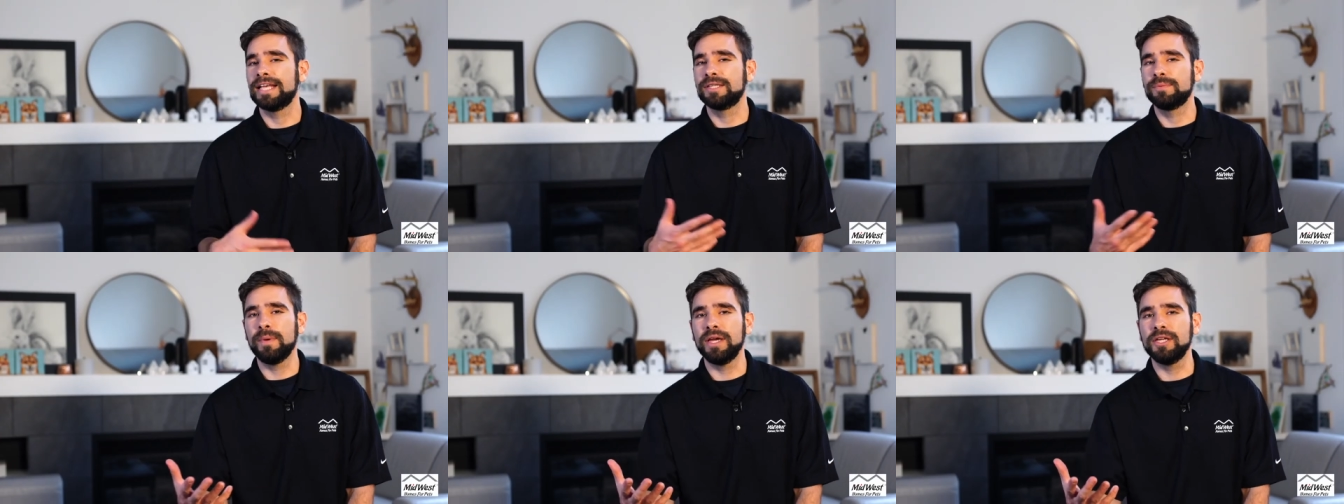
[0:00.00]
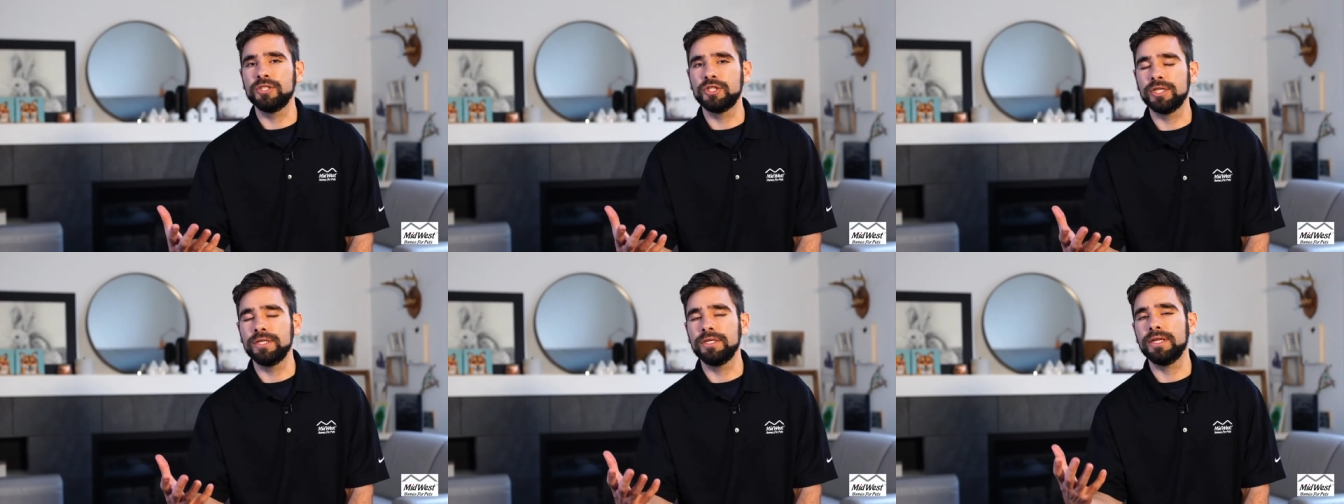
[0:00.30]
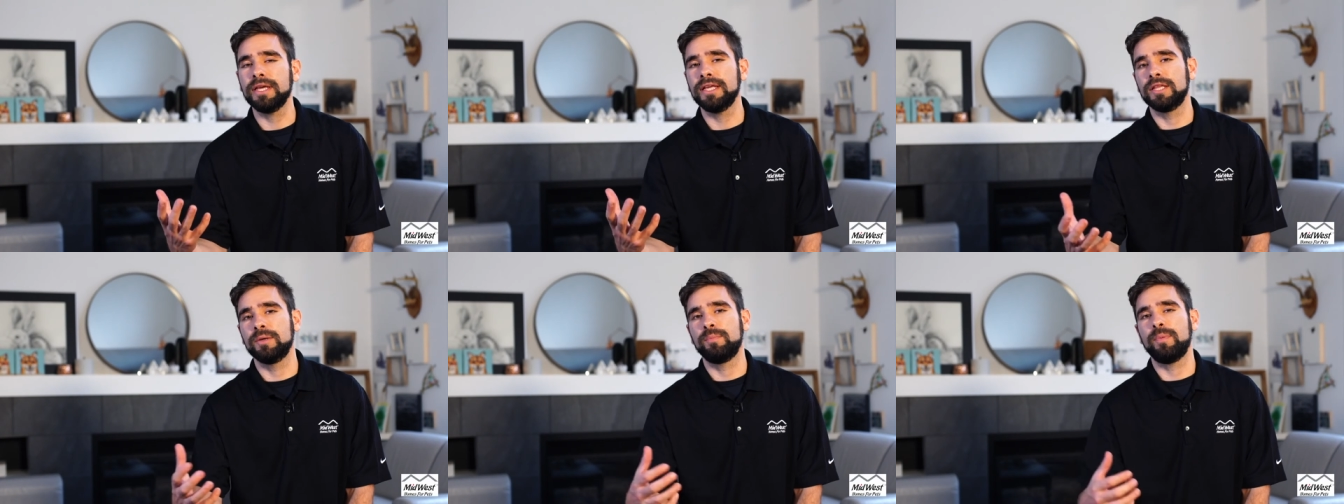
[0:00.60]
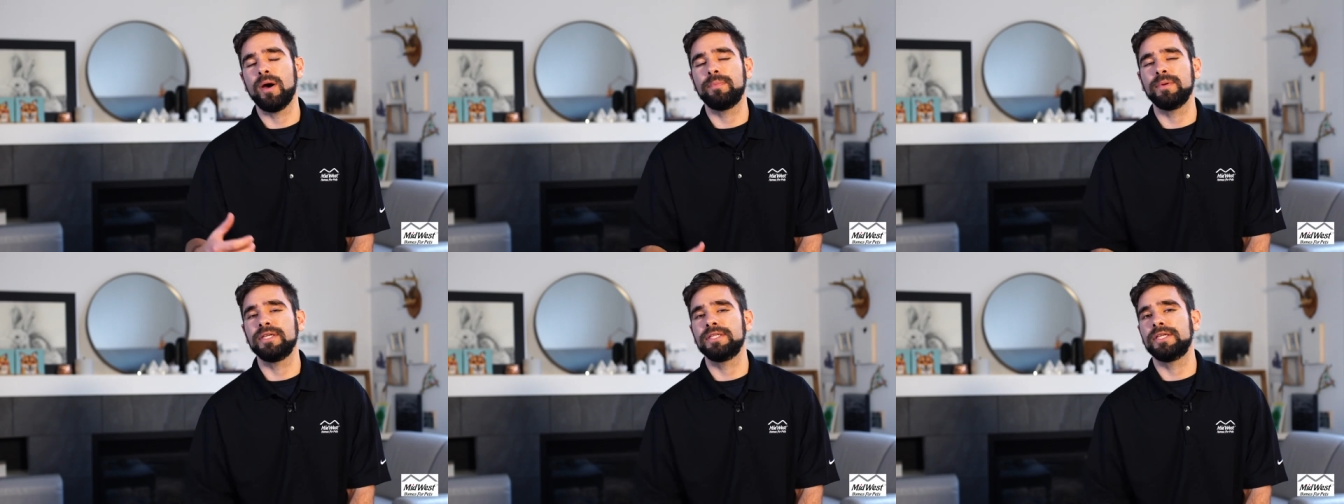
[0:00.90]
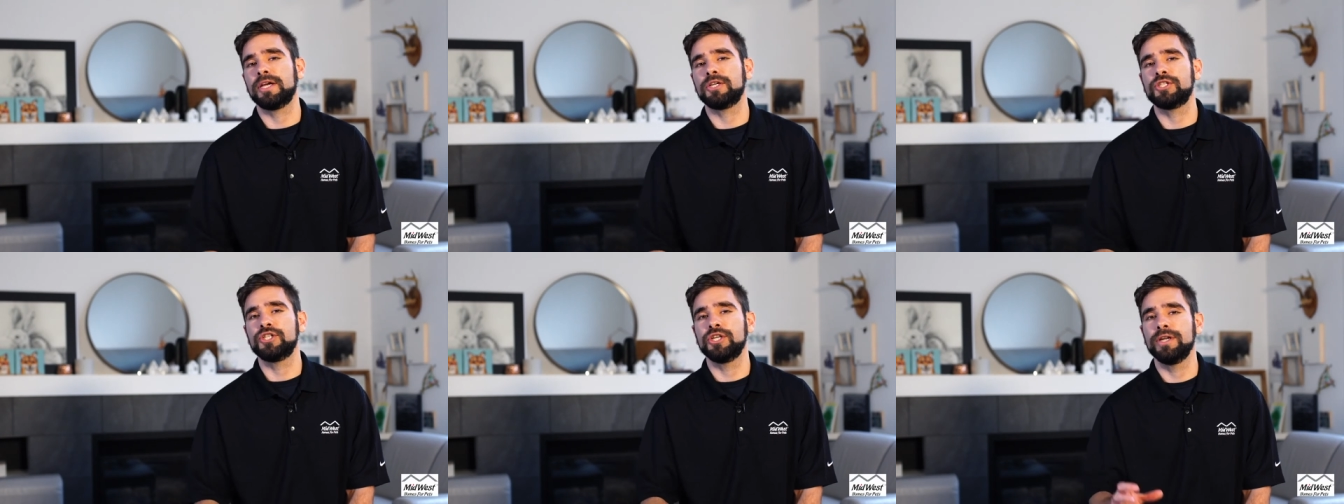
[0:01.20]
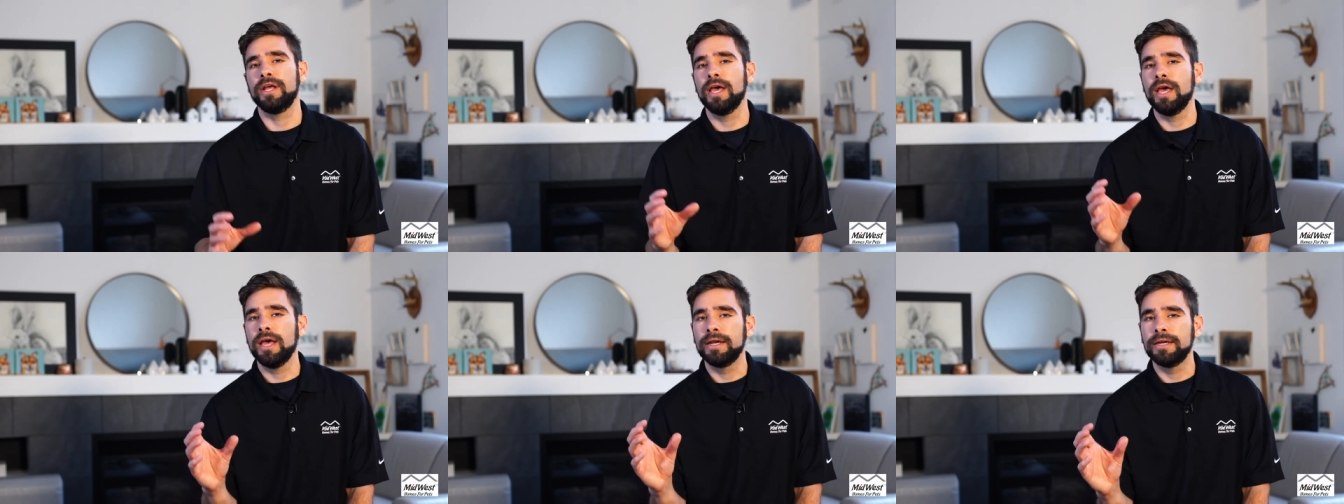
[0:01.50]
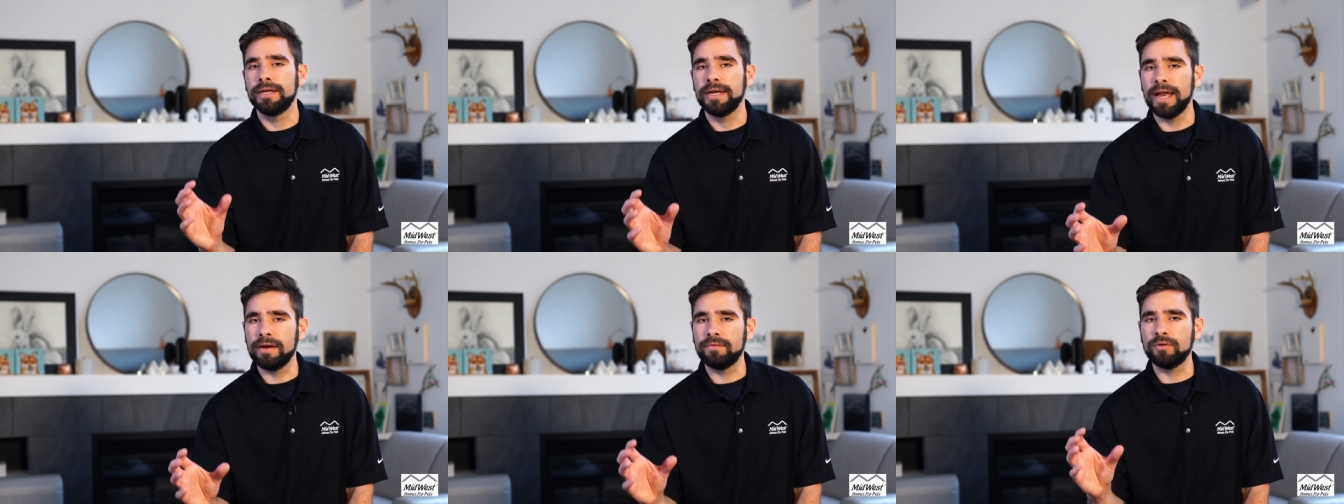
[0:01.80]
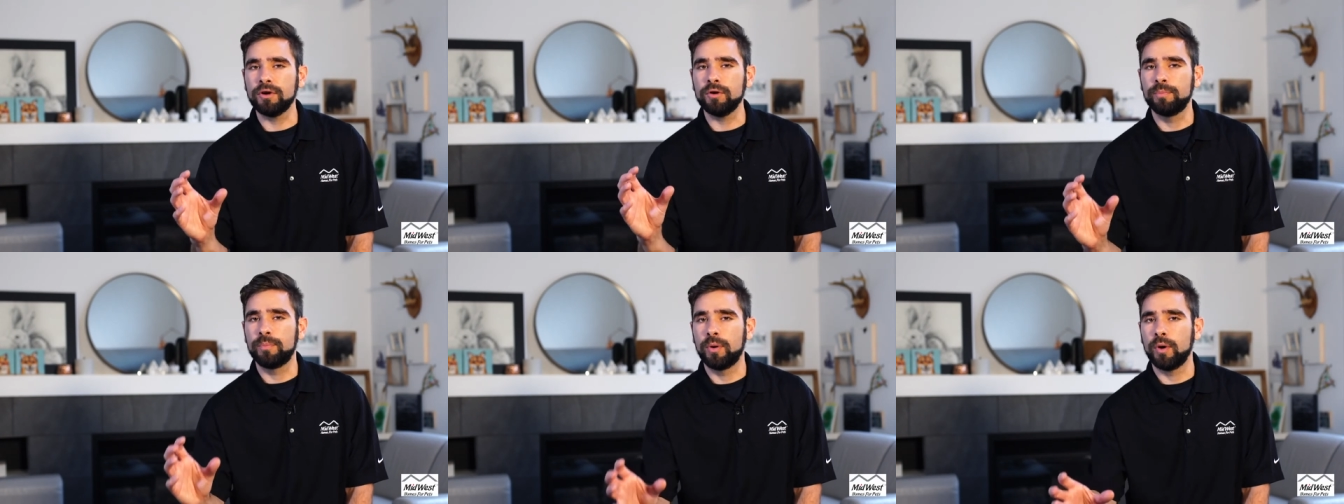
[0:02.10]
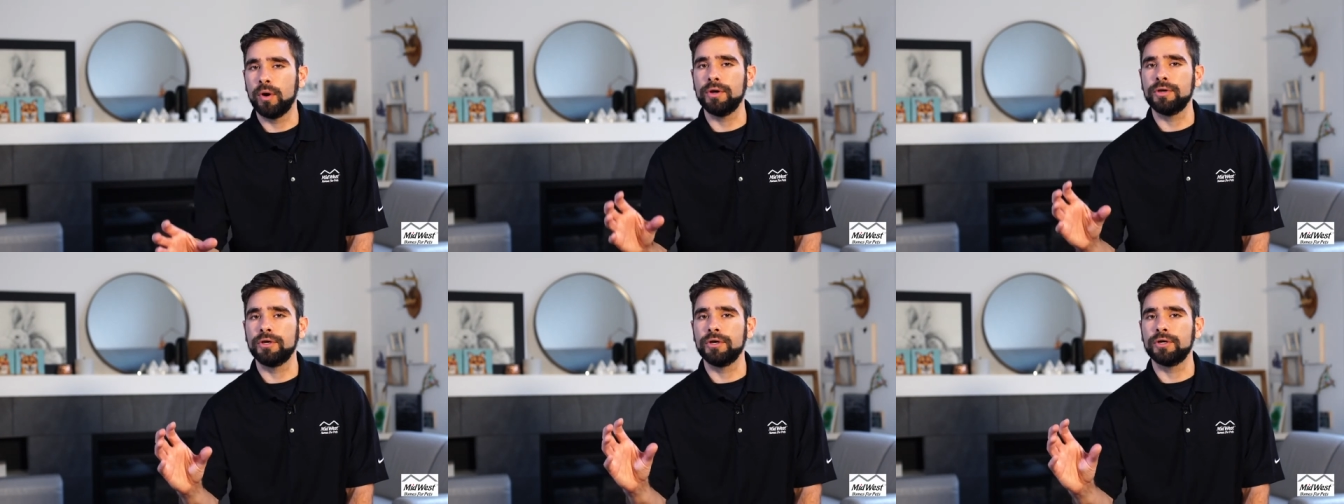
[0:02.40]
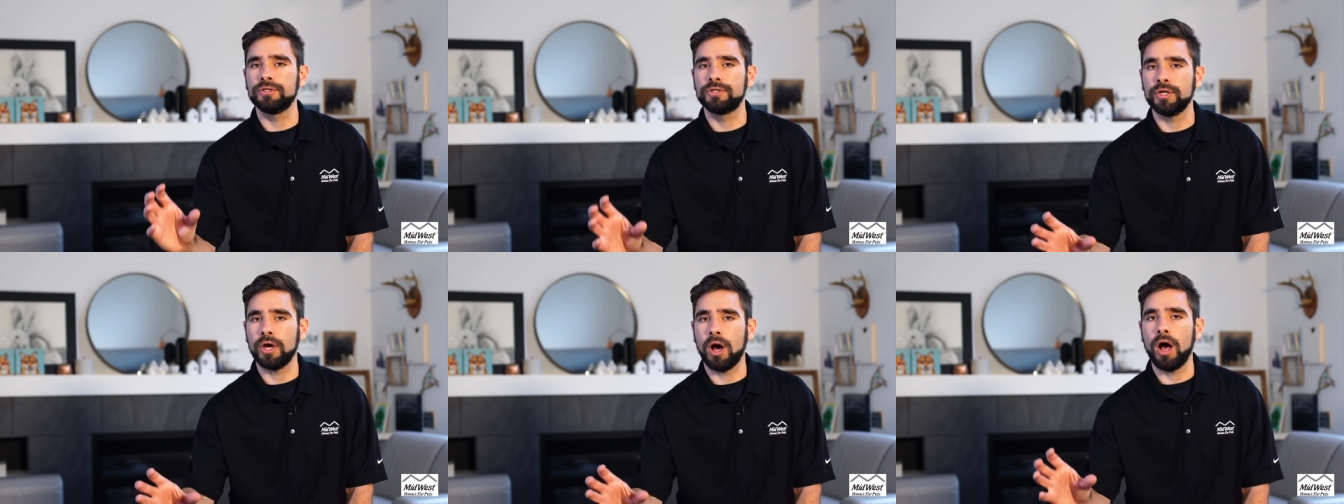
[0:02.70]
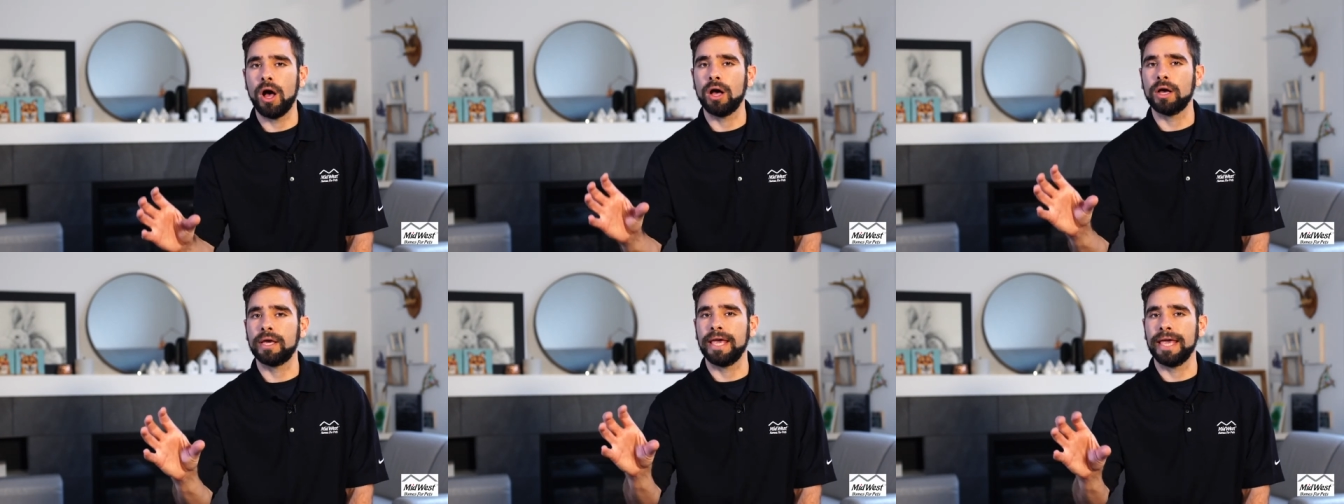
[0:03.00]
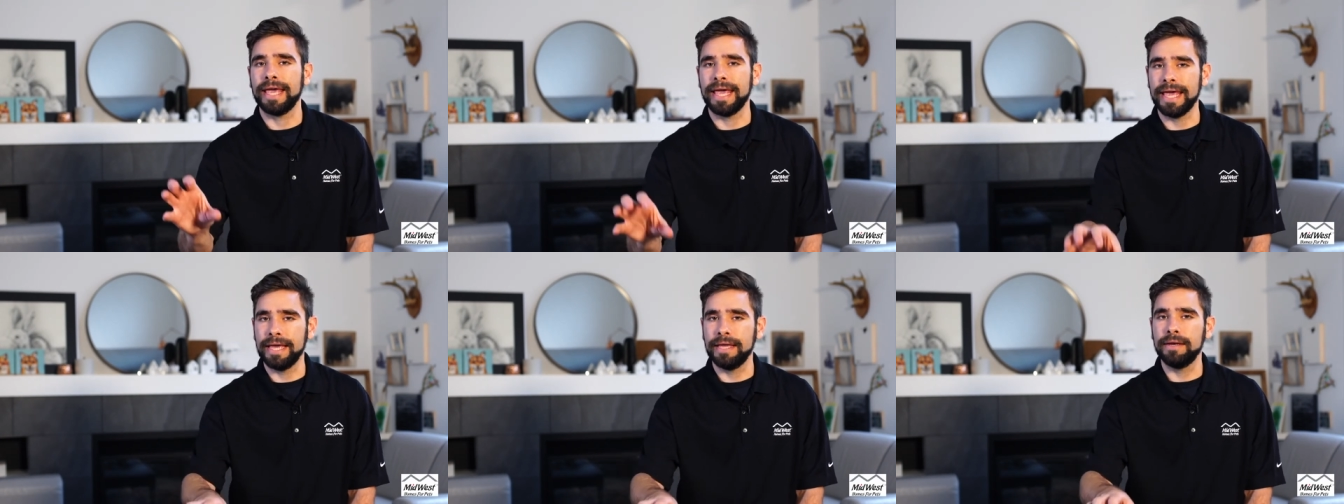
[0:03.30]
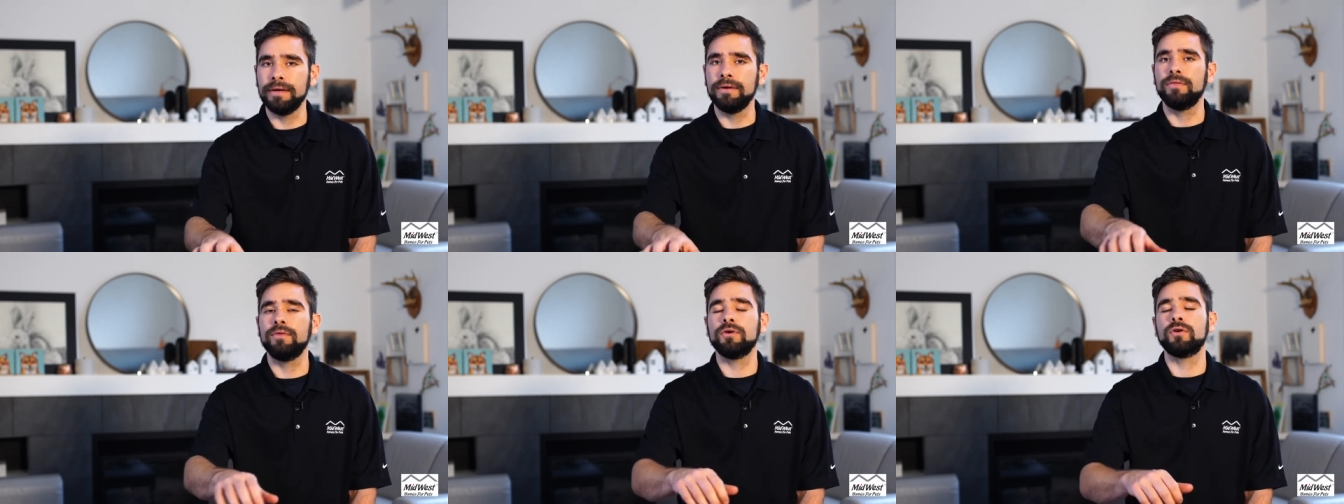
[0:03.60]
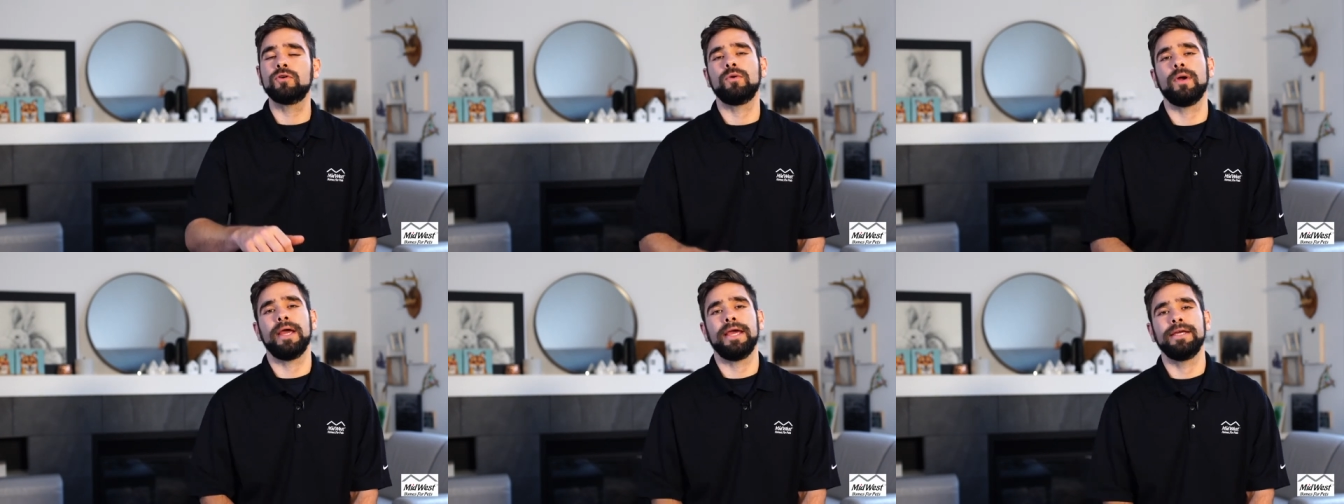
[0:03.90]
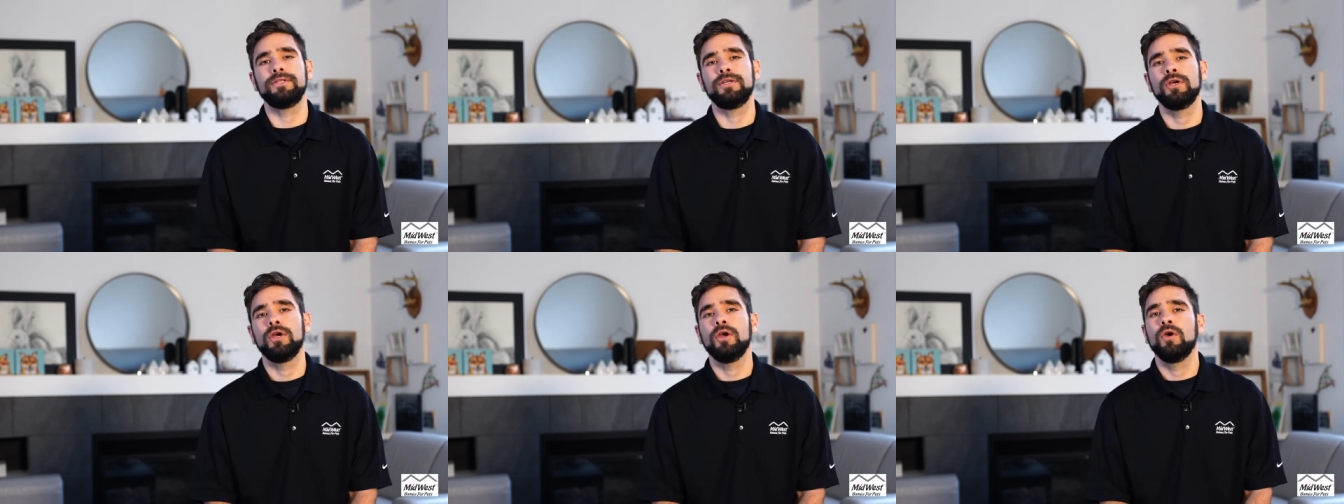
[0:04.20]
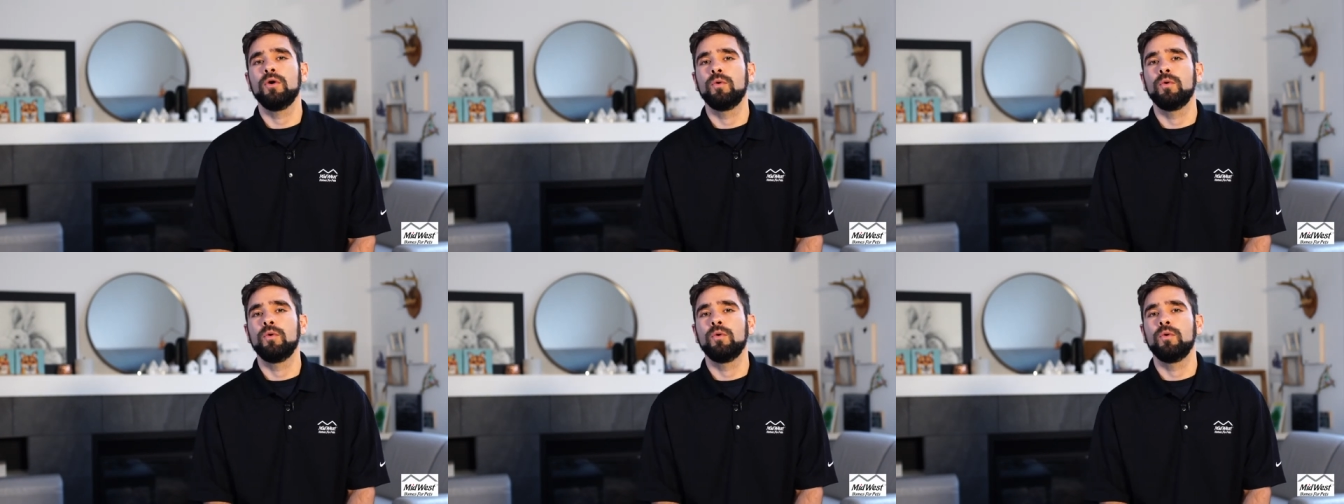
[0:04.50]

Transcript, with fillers: As mentioned in the puppy section, never put your dog in the crate